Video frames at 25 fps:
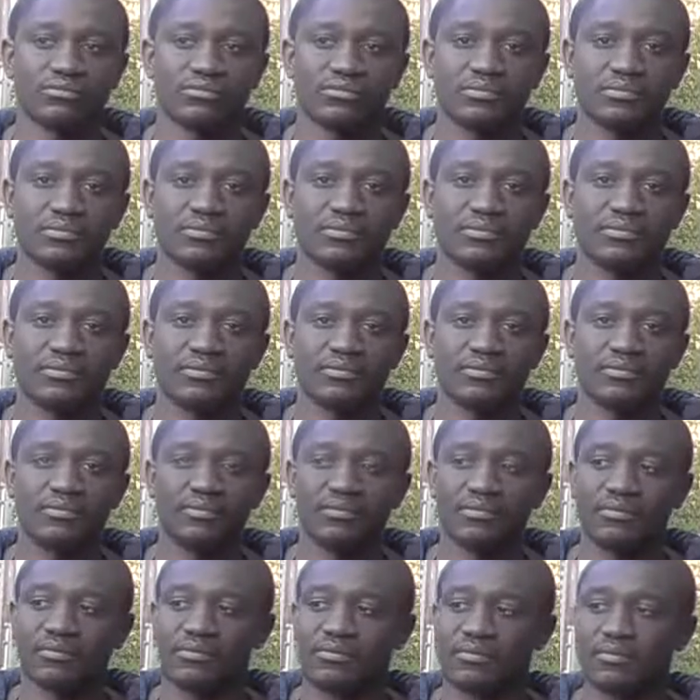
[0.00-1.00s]

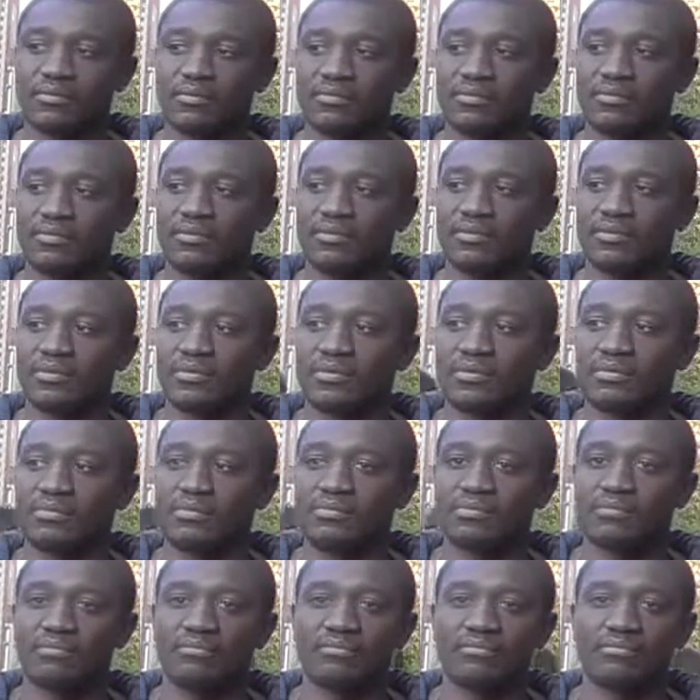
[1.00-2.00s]

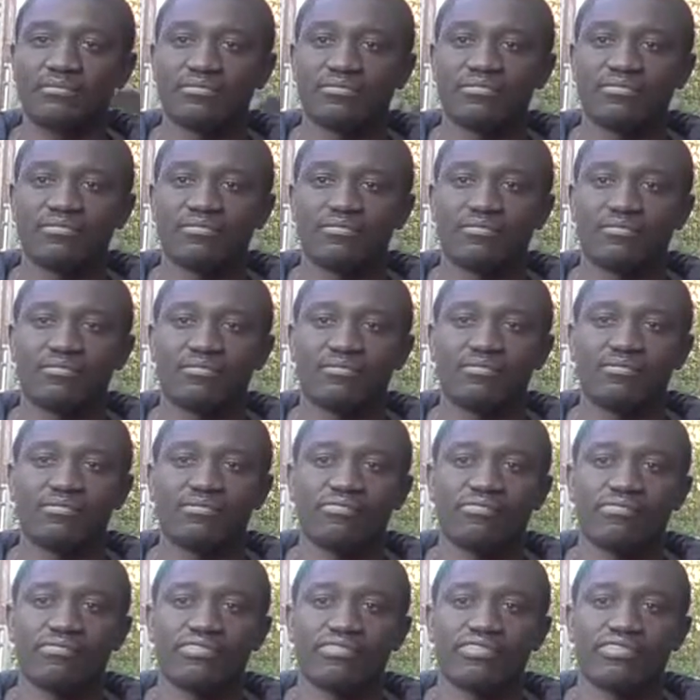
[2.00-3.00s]

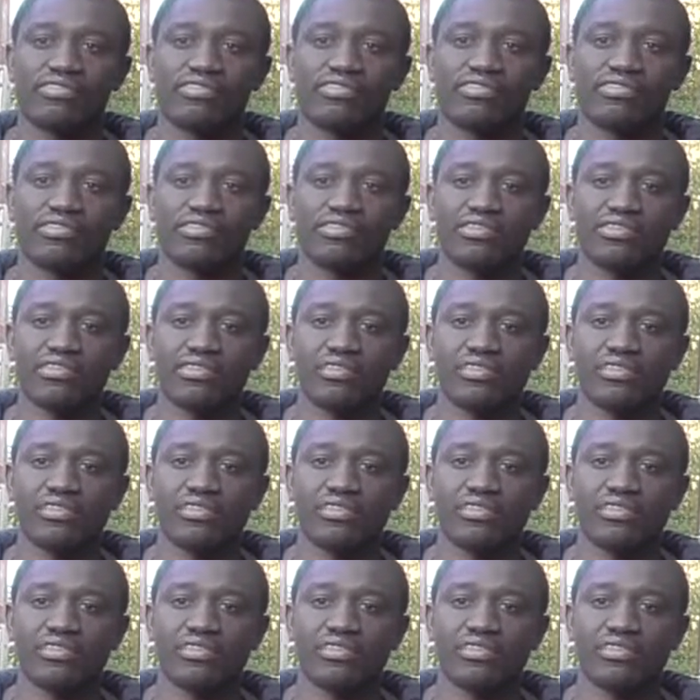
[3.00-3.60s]
The person shown says nothing.